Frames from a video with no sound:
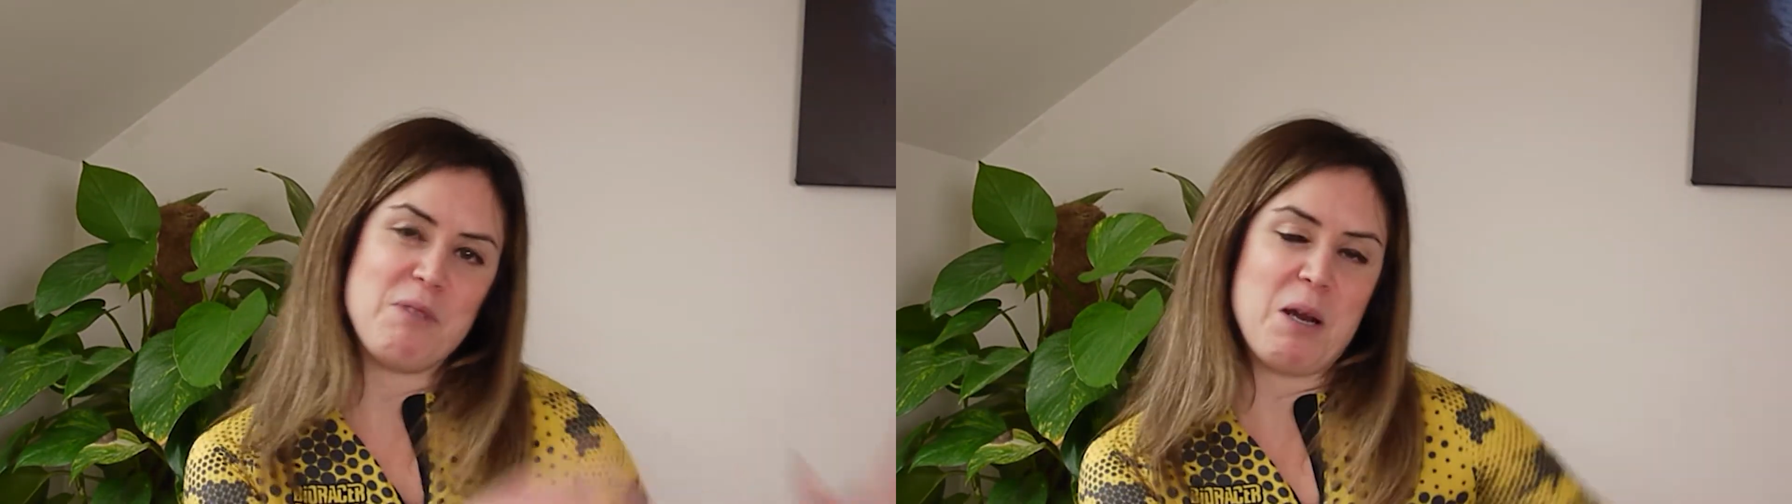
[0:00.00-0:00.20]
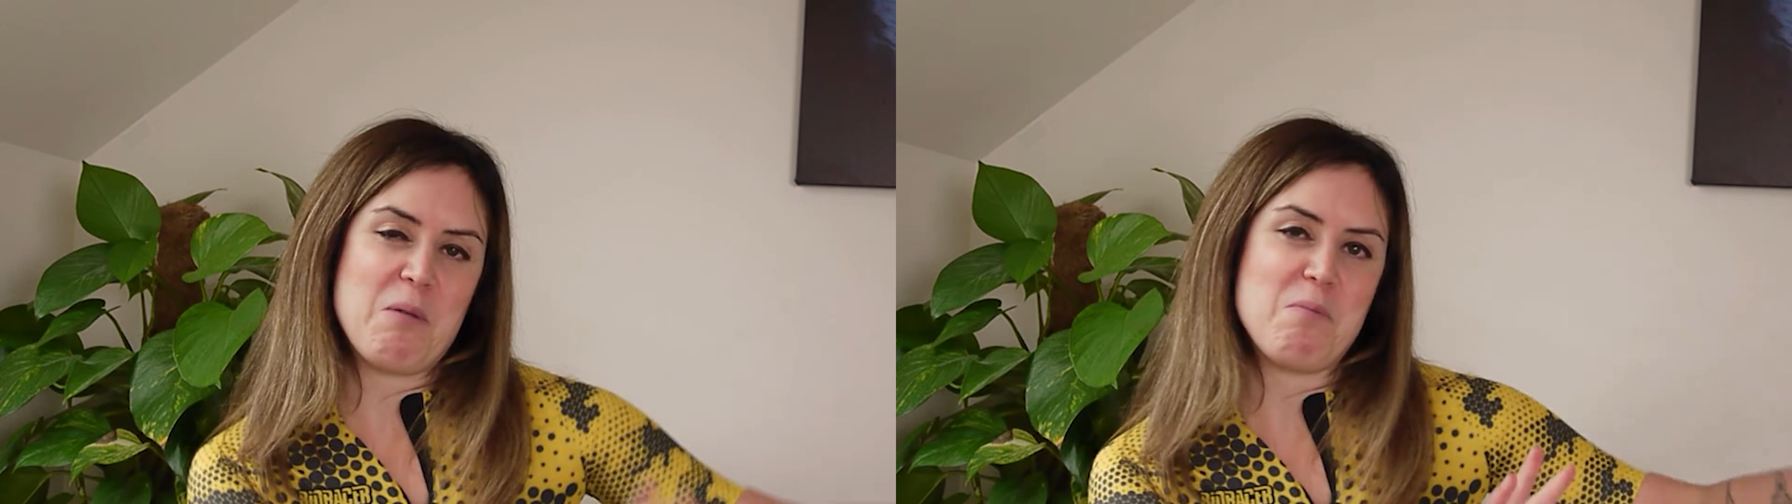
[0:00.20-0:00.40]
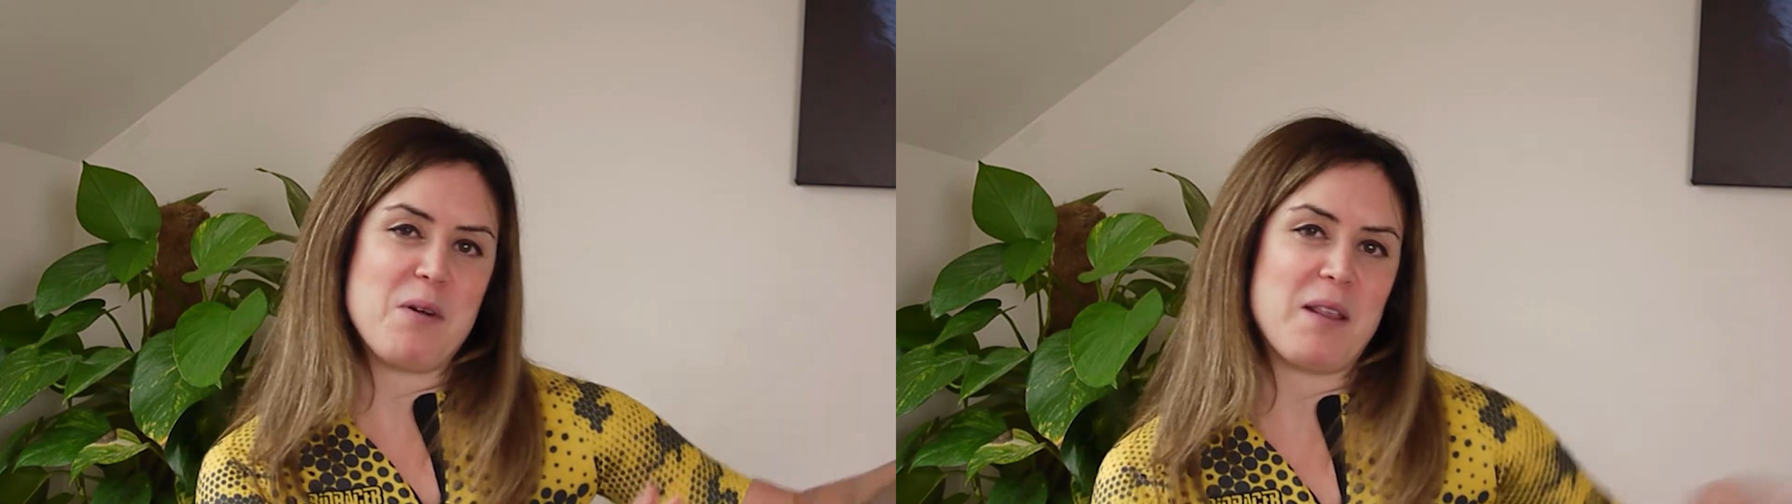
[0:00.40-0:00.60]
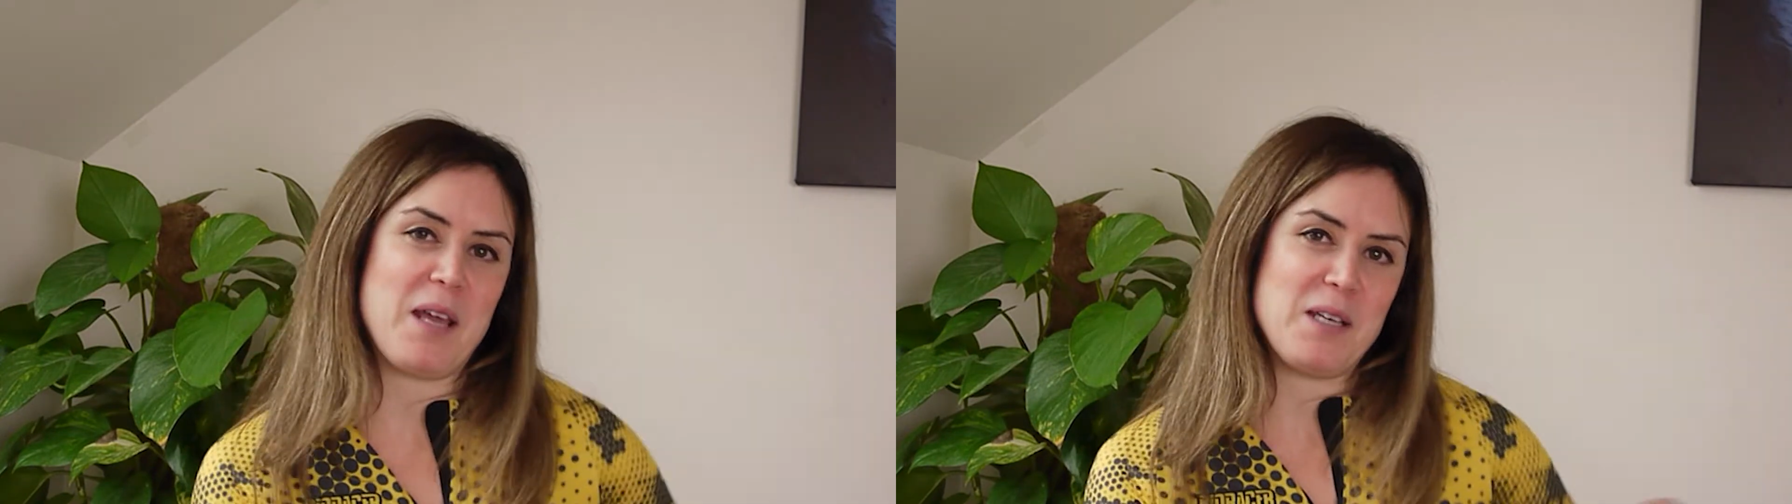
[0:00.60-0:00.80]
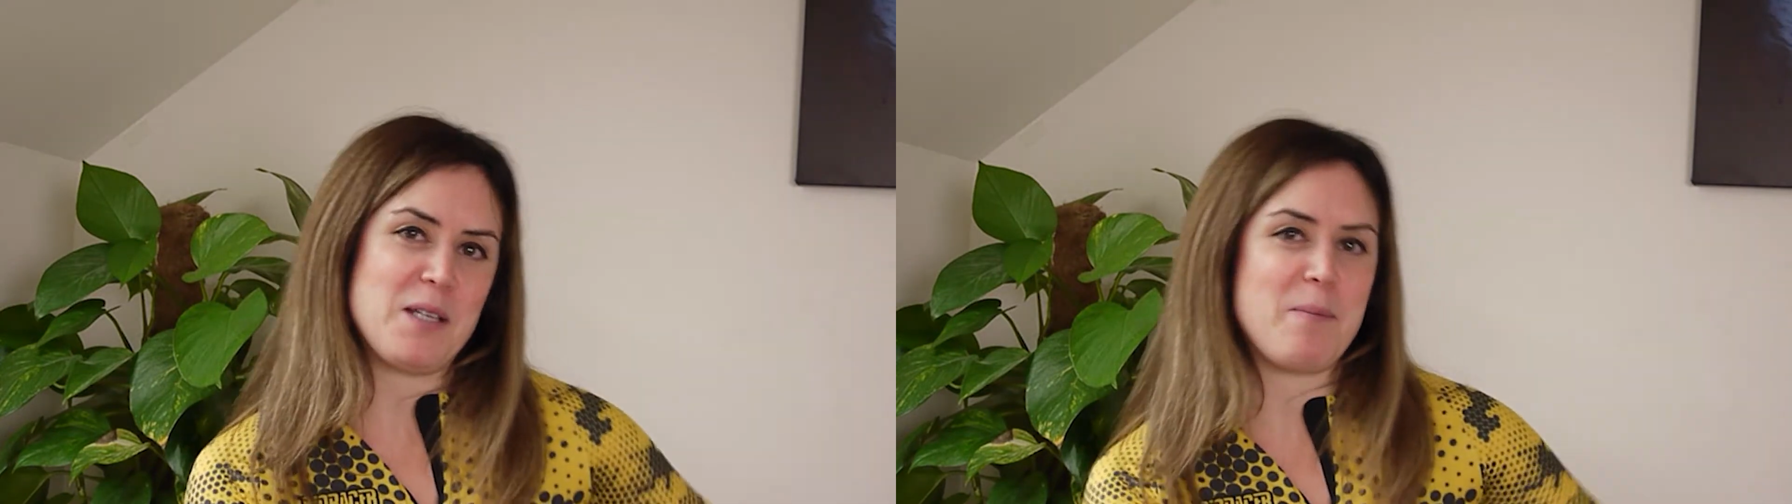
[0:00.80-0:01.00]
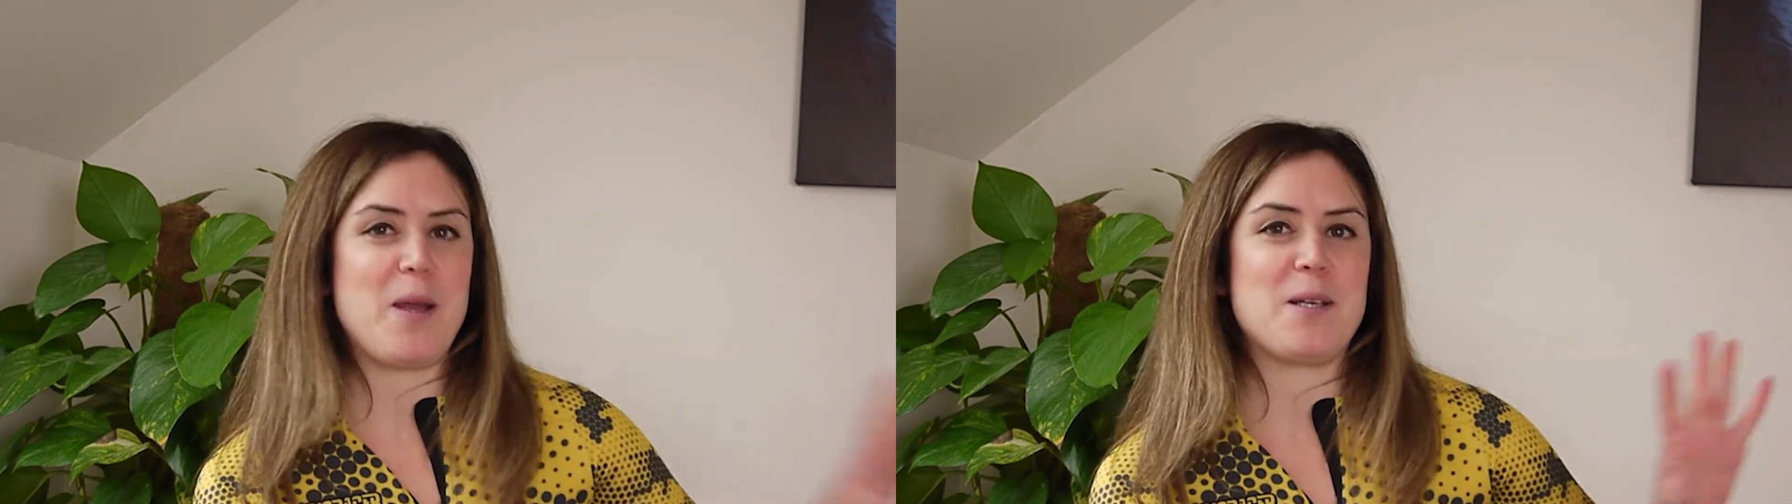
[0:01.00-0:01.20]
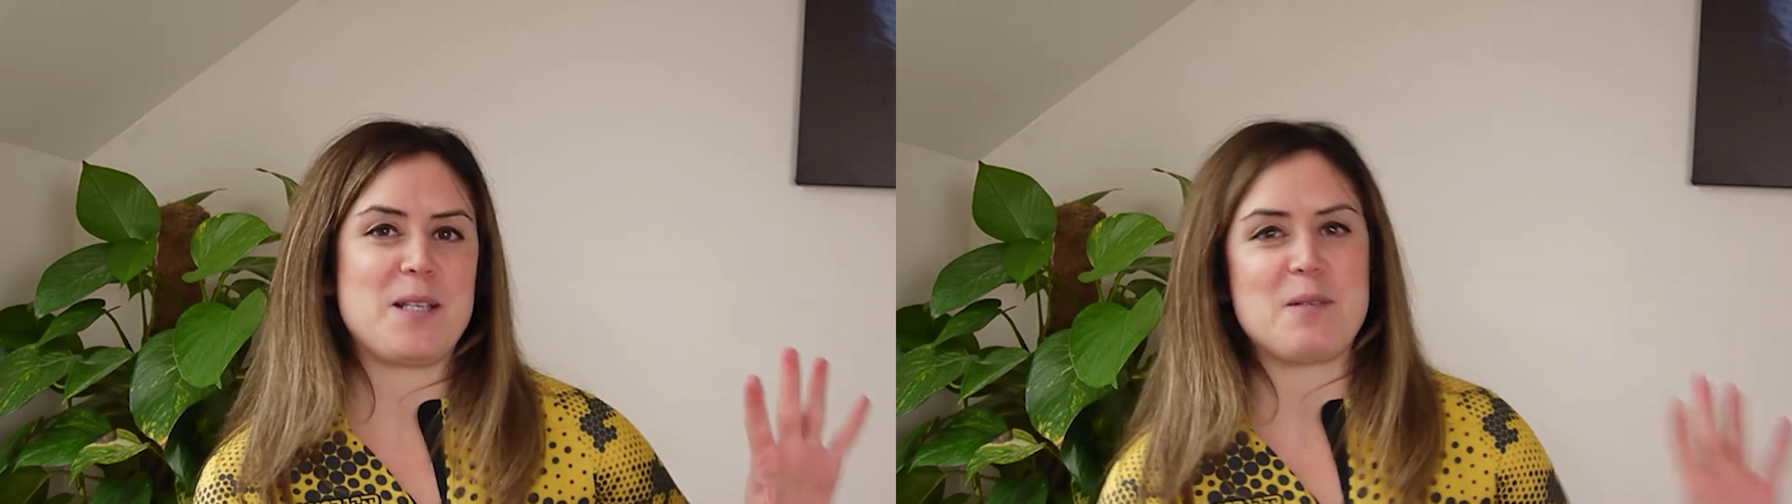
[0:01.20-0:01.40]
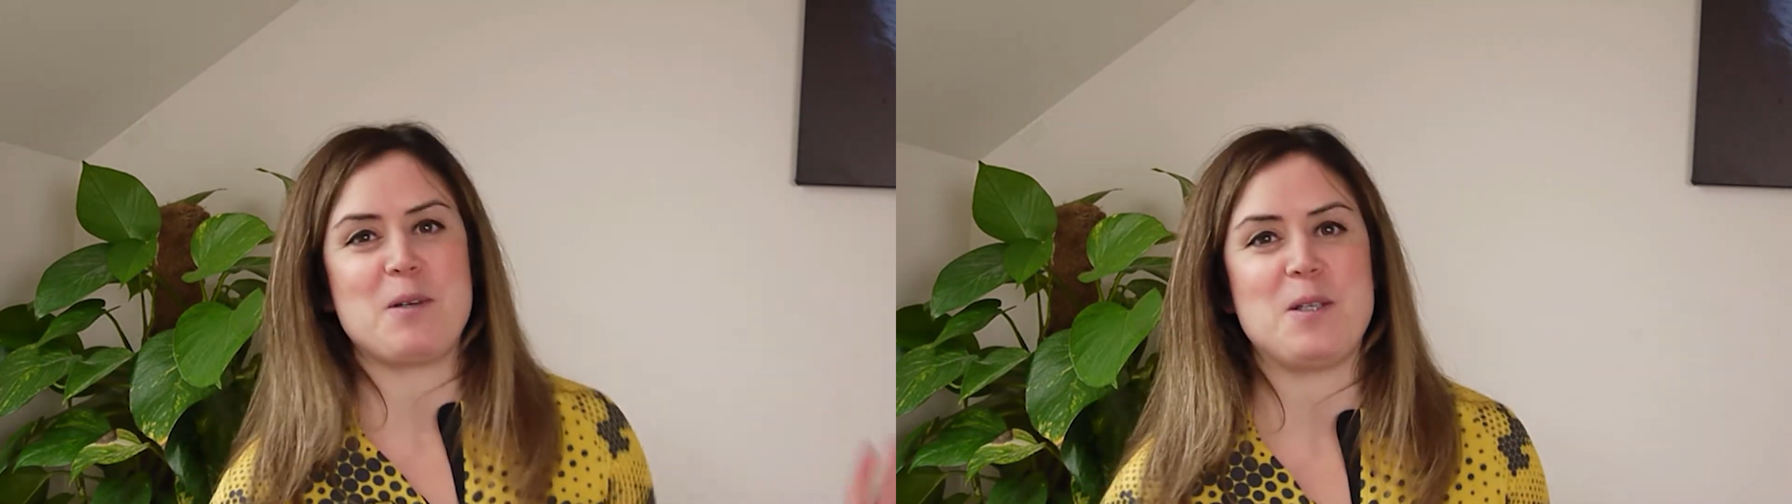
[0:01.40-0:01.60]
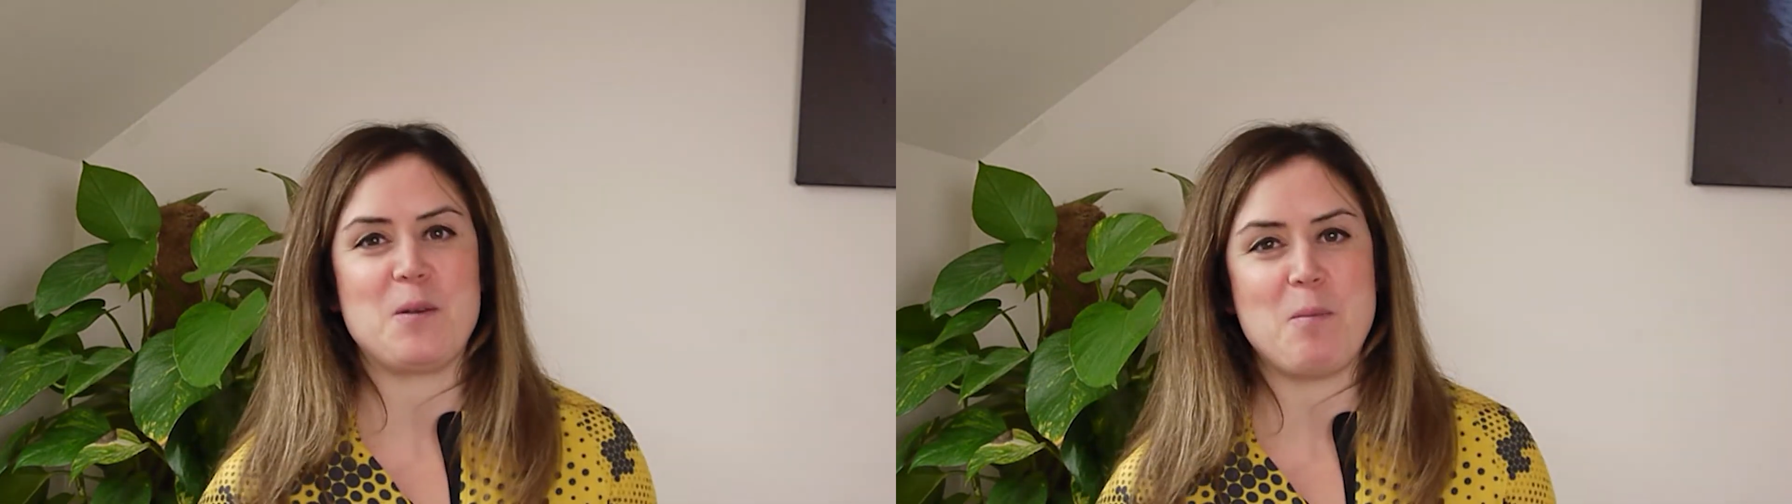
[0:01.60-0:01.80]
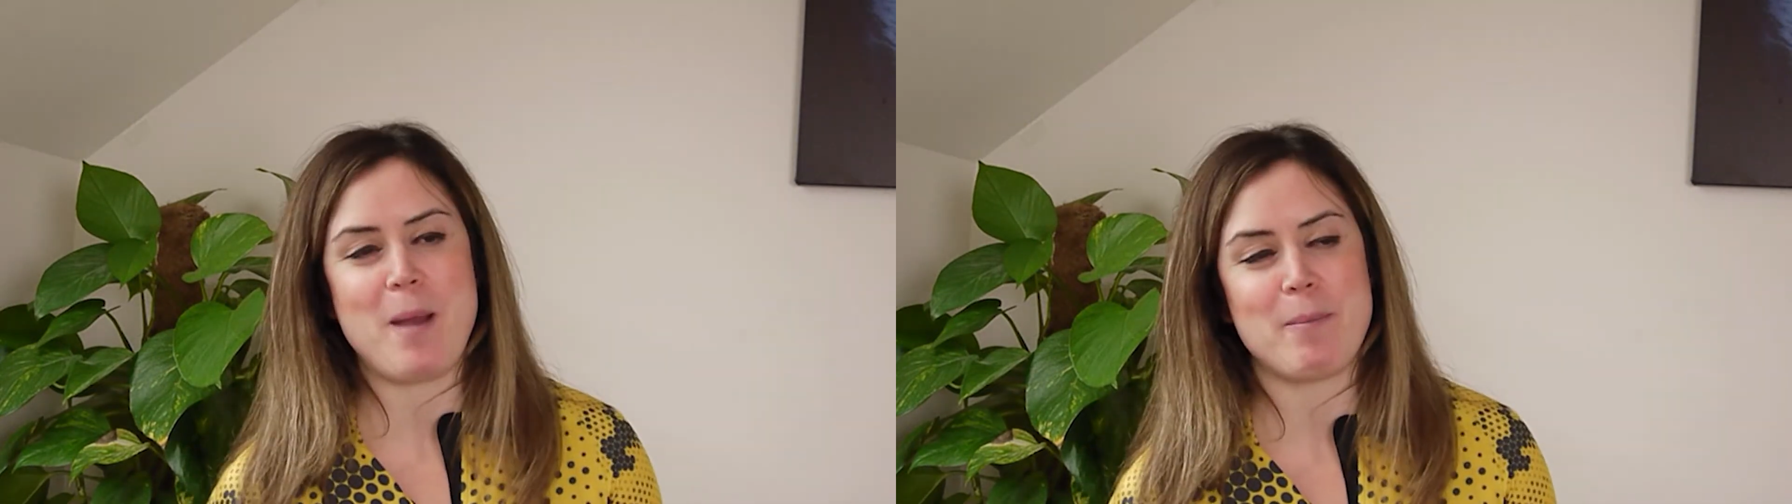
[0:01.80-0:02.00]
you know, bring that into the bikes. That's why she's
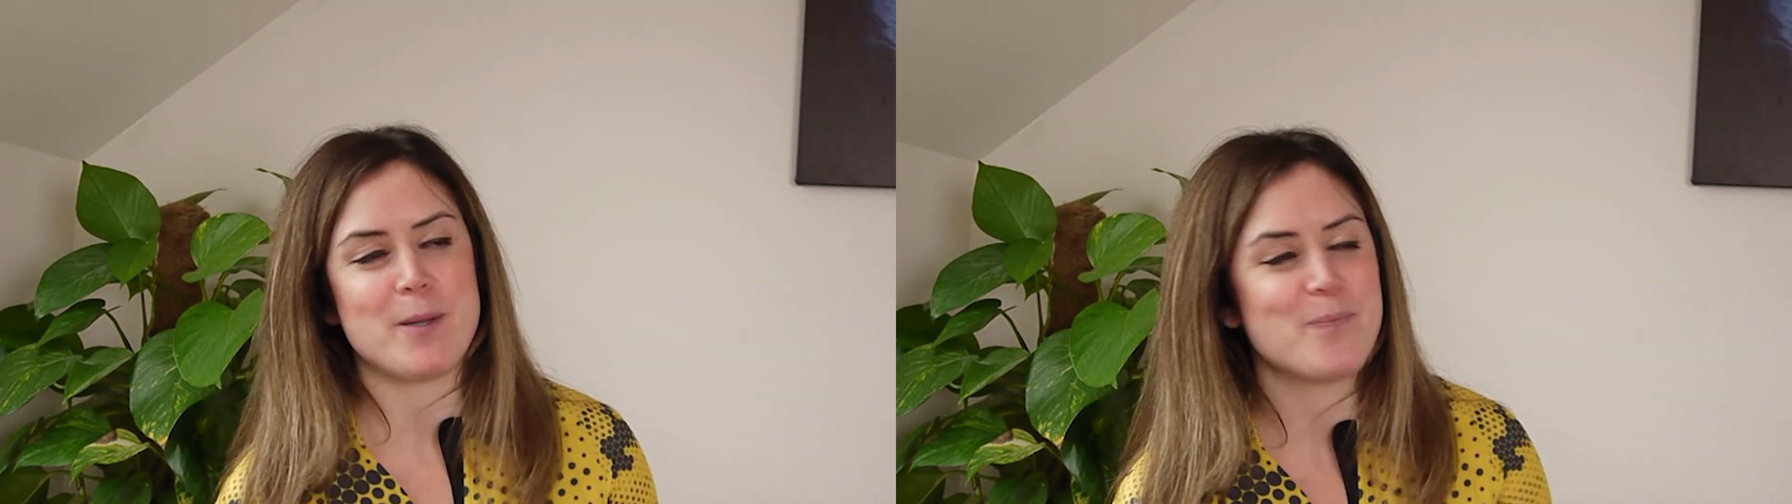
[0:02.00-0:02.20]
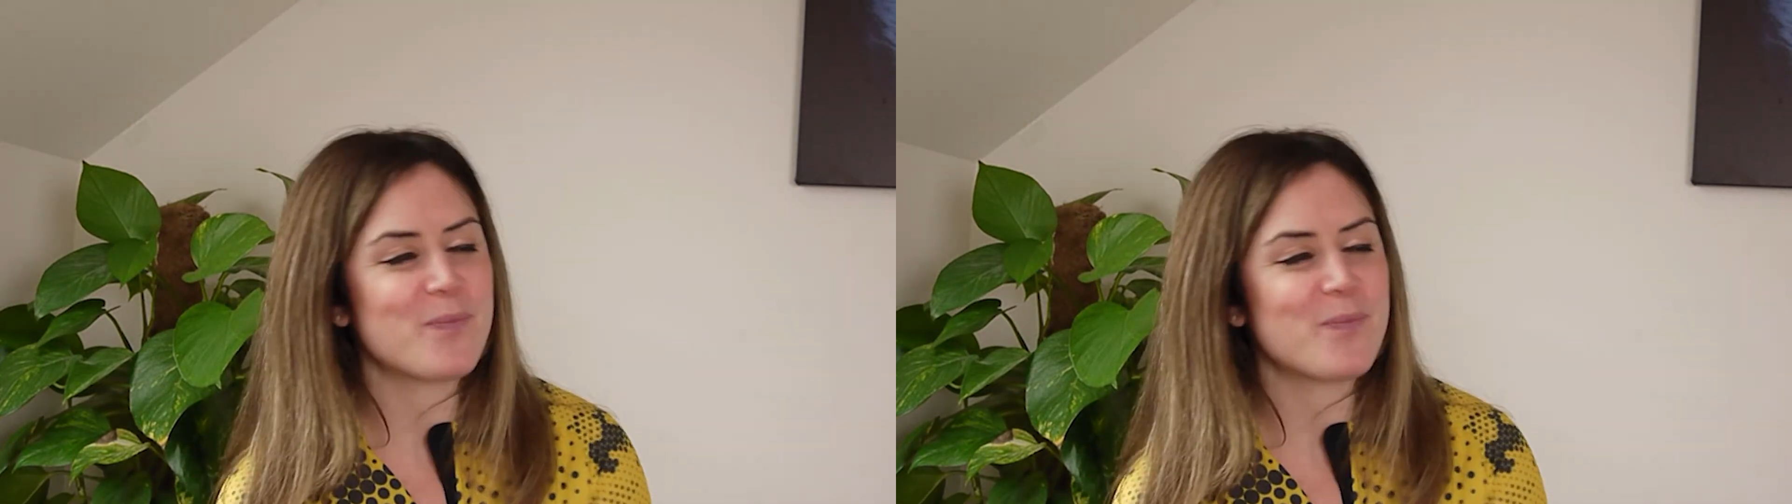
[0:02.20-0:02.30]
called Bamba.